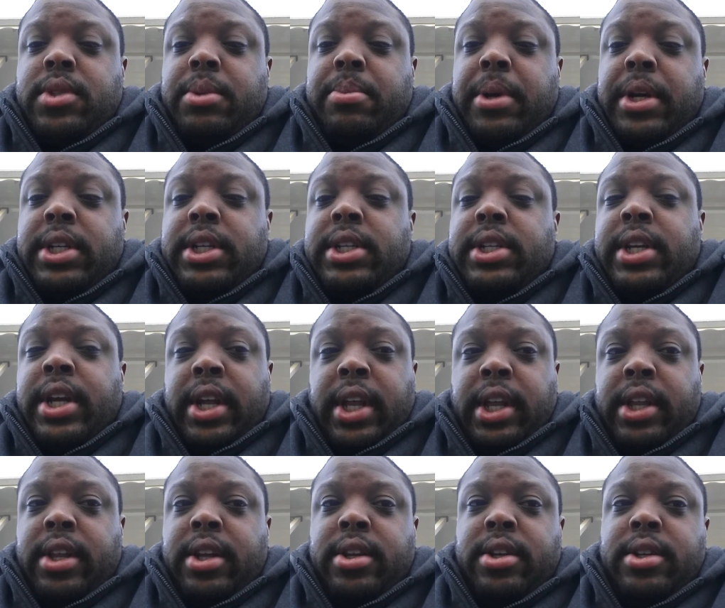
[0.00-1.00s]
Basically
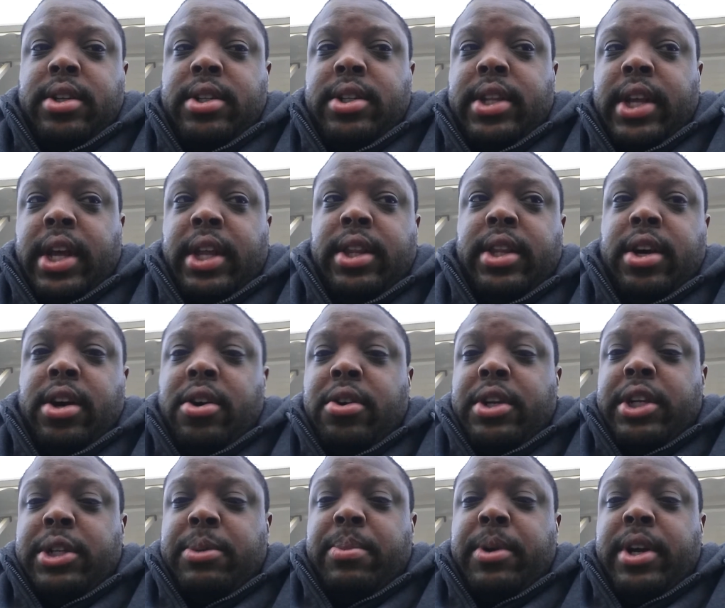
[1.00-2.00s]
saying that the
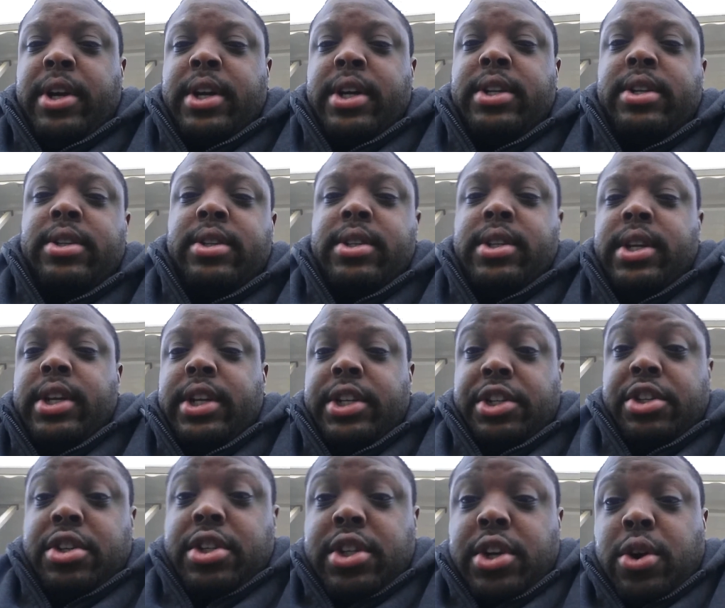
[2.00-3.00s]
Holy Spirit
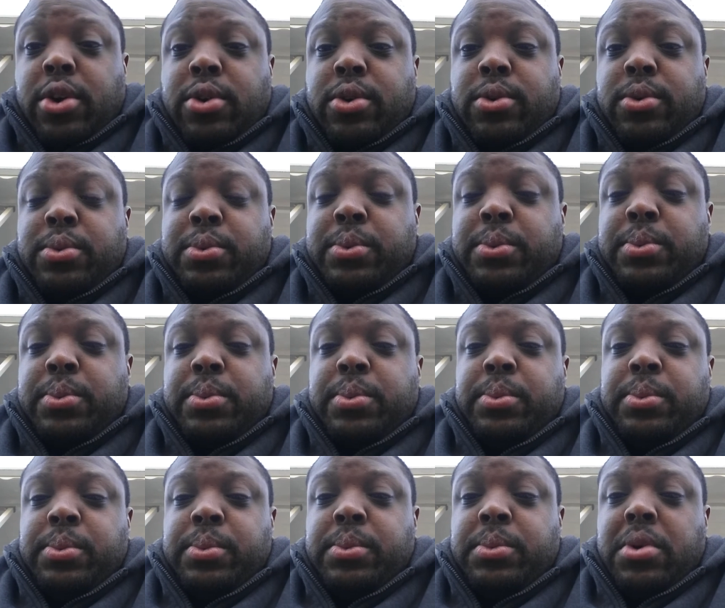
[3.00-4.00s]
is your soul.
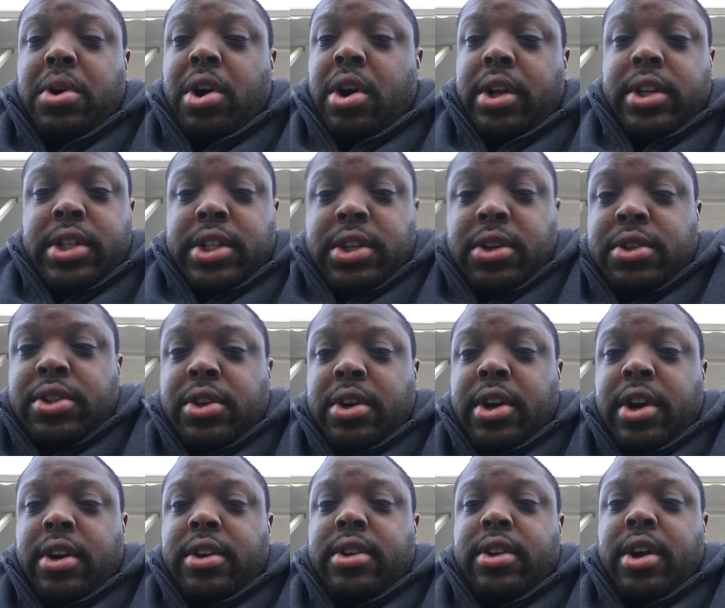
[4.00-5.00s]
All the souls
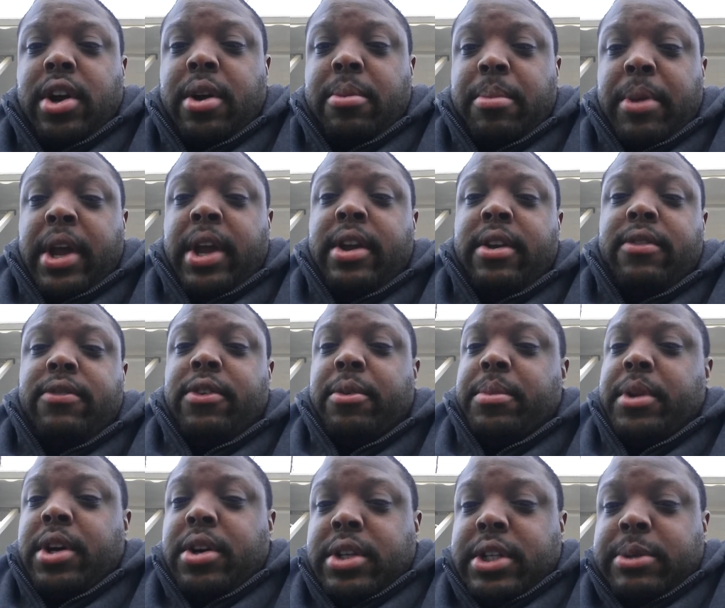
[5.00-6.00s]
on earth are made
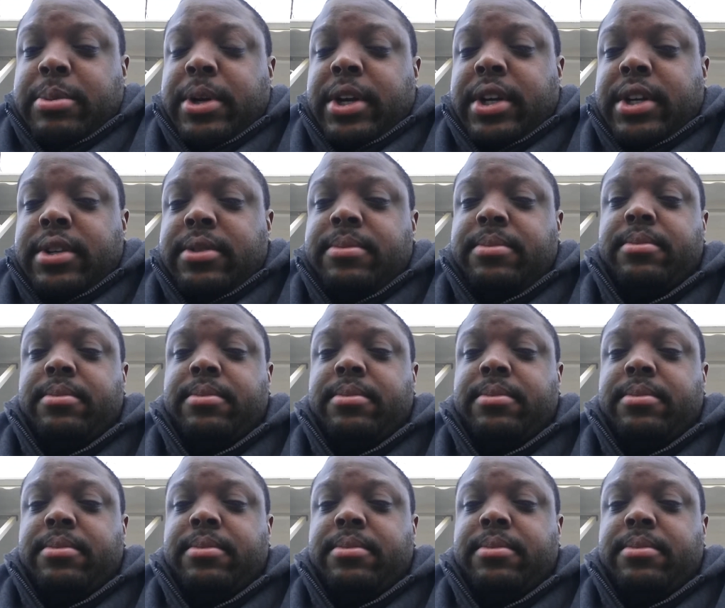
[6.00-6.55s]
from the Holy Spirit,